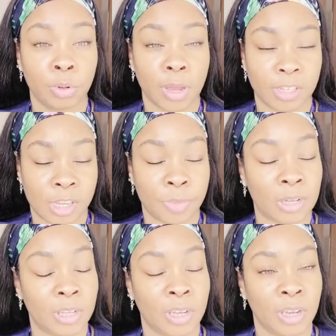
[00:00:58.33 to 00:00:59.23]

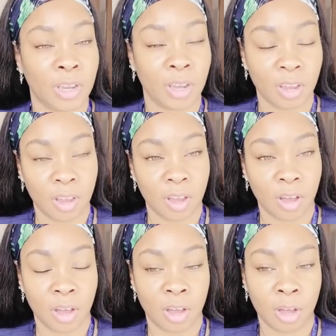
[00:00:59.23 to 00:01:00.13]
typically
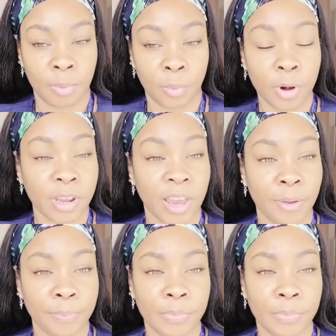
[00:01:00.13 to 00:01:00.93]
um, work at.